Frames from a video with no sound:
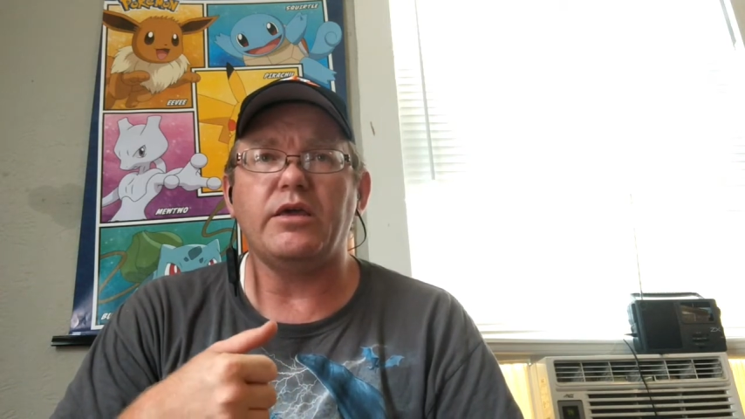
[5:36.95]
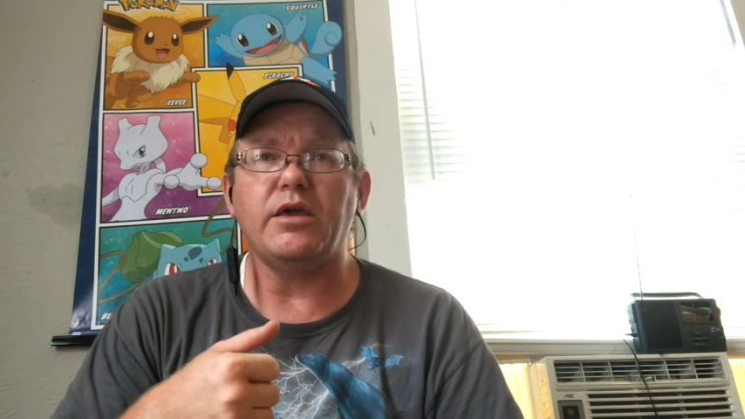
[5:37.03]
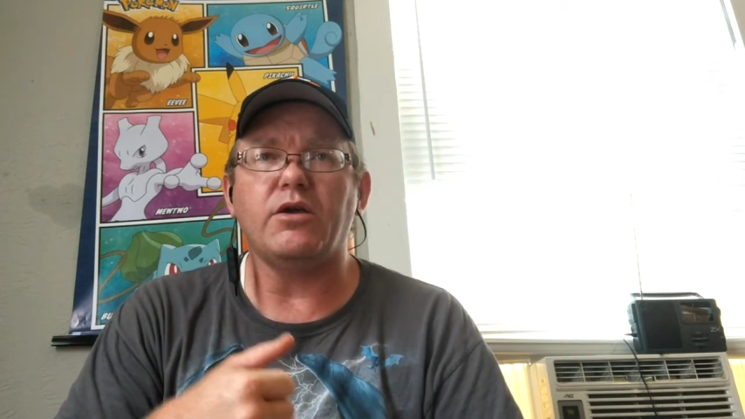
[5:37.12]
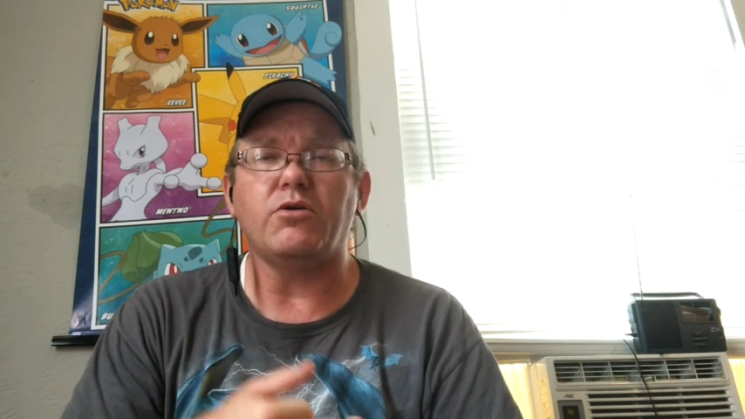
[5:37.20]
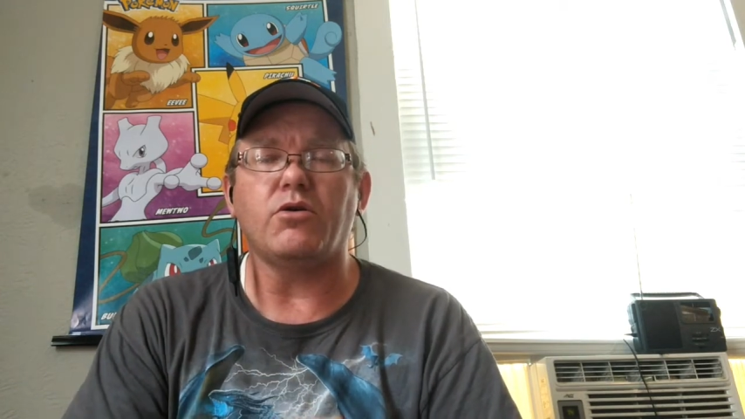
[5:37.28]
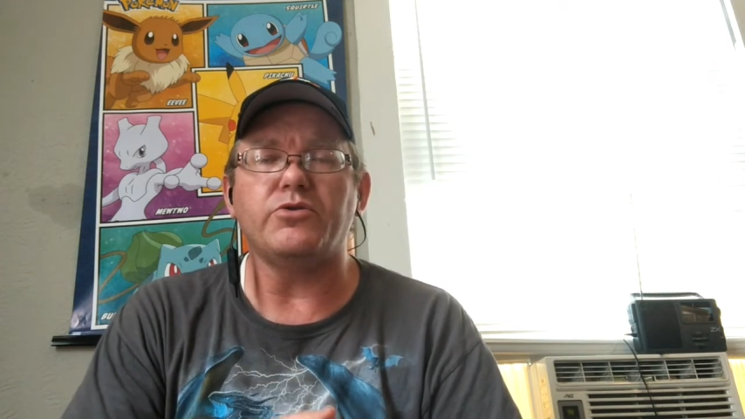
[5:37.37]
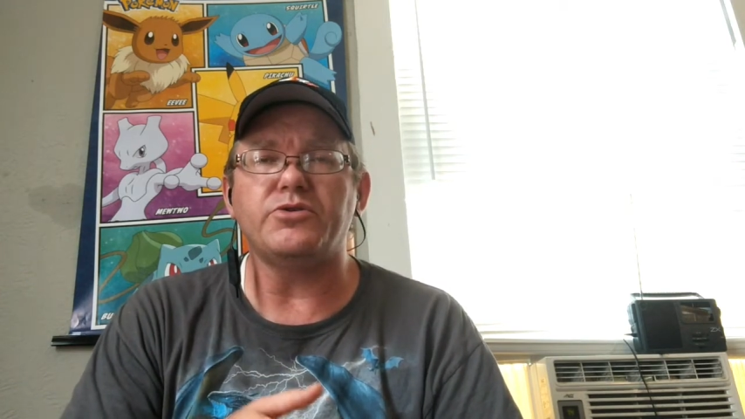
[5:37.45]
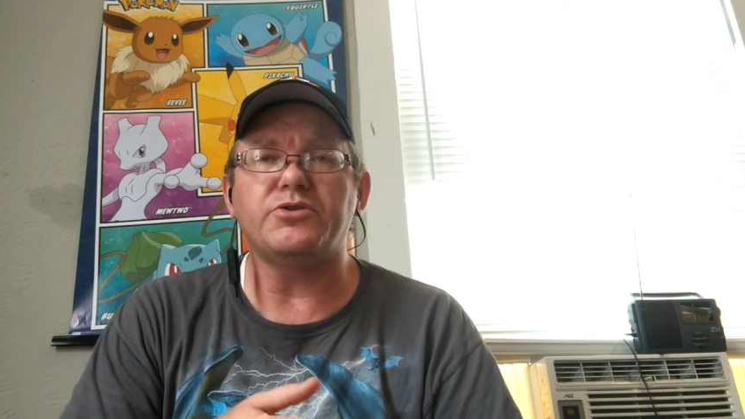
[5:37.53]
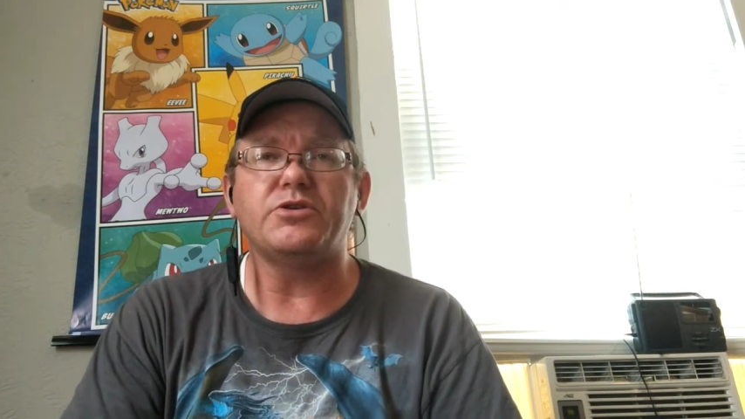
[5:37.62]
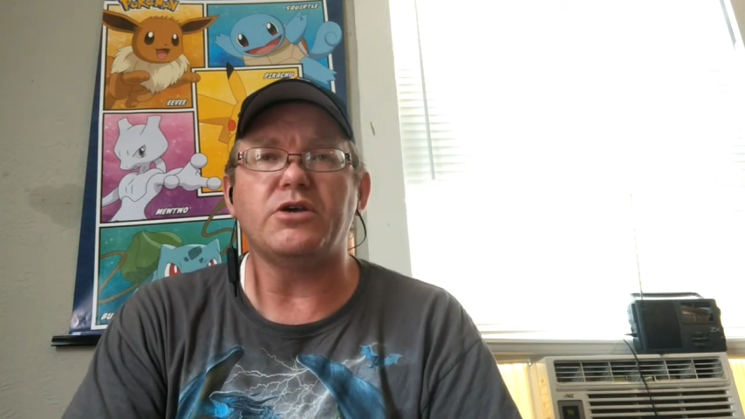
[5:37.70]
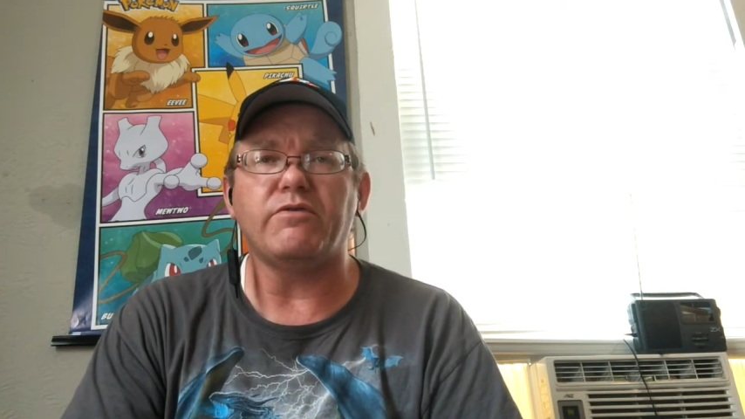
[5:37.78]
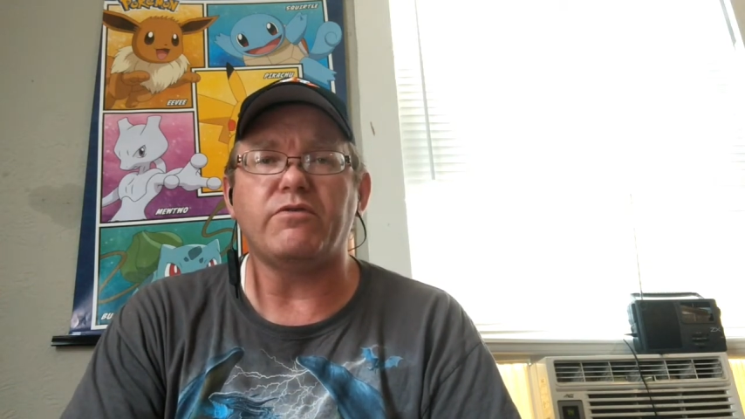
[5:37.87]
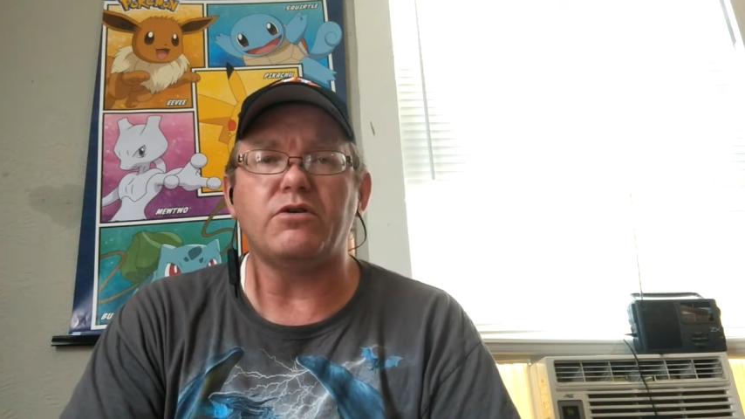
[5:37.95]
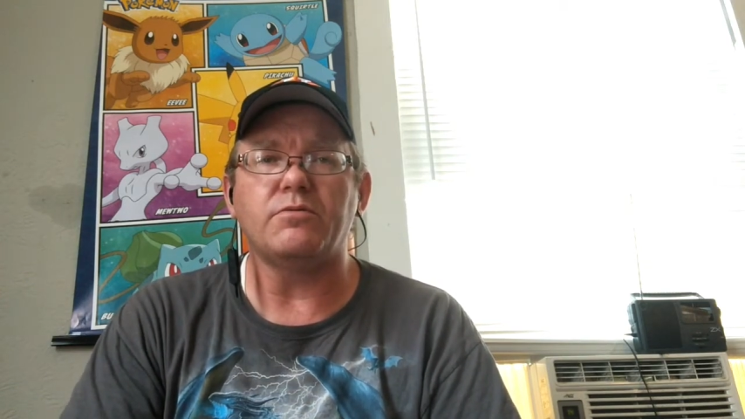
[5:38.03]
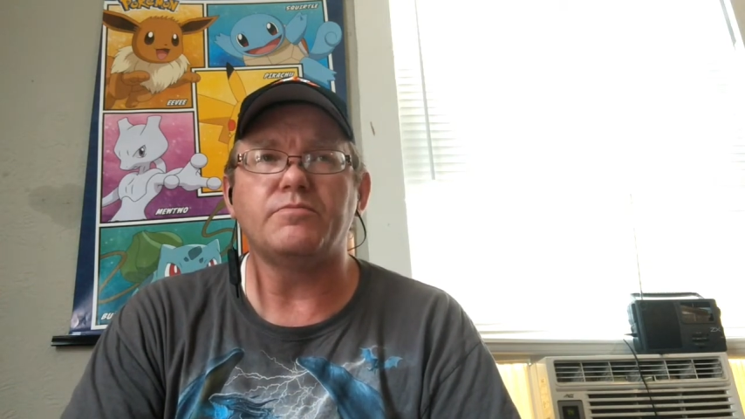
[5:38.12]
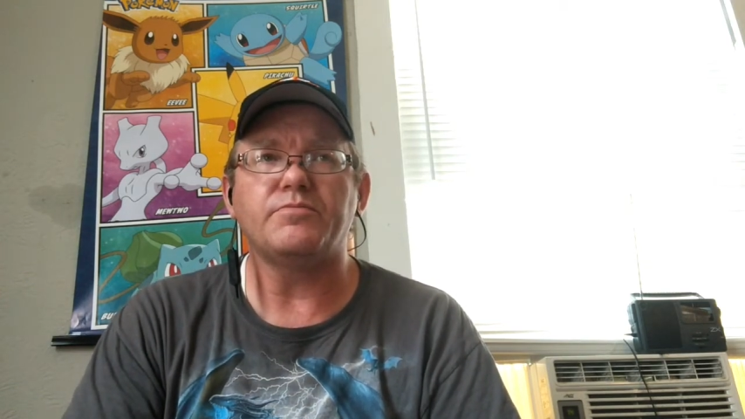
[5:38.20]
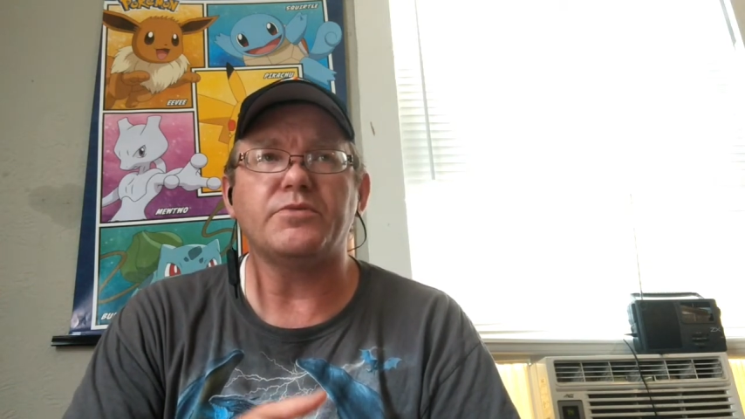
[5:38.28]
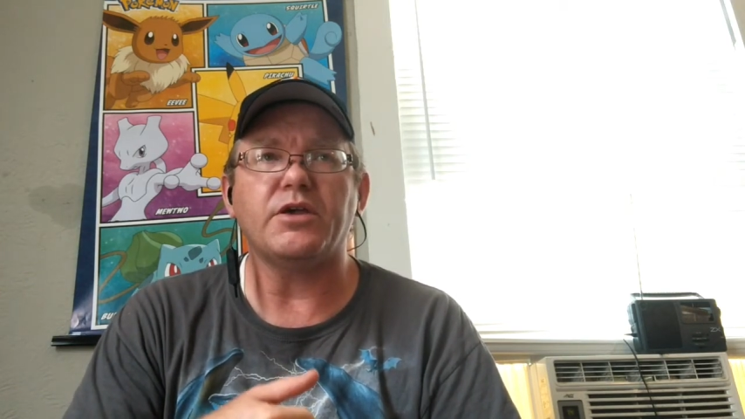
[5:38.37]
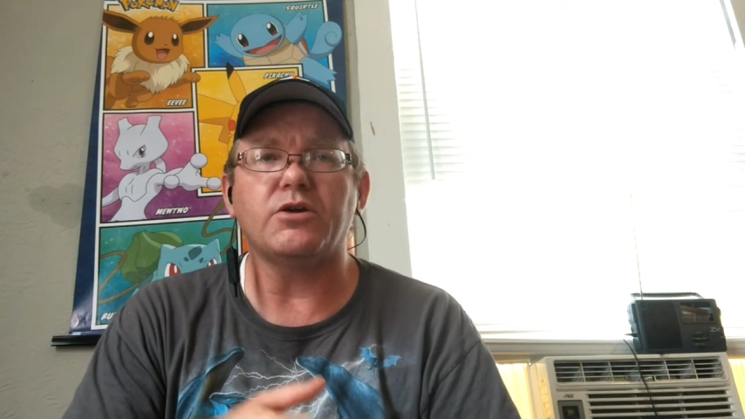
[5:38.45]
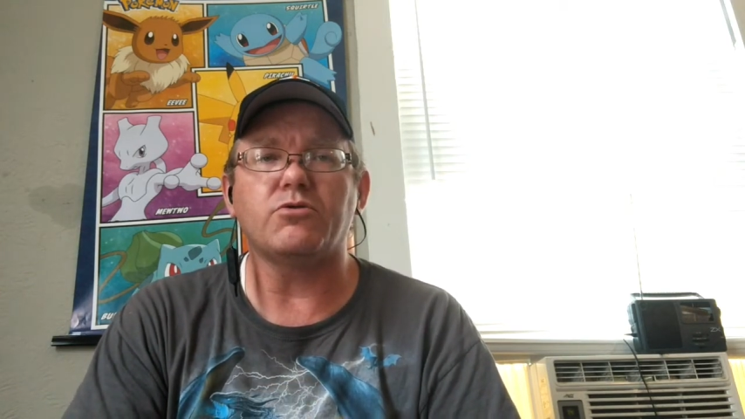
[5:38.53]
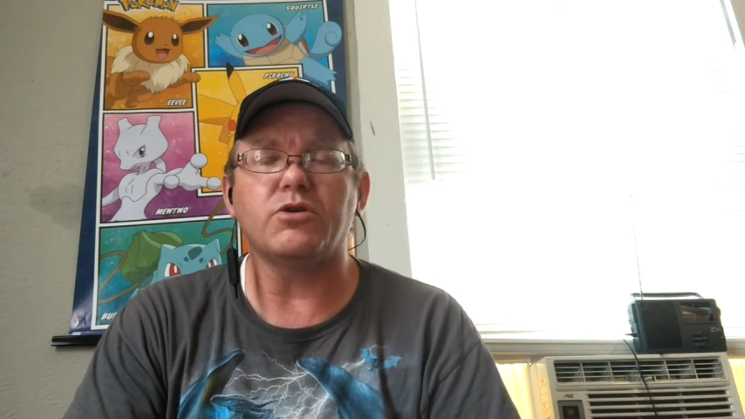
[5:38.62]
and Gold and Silver, and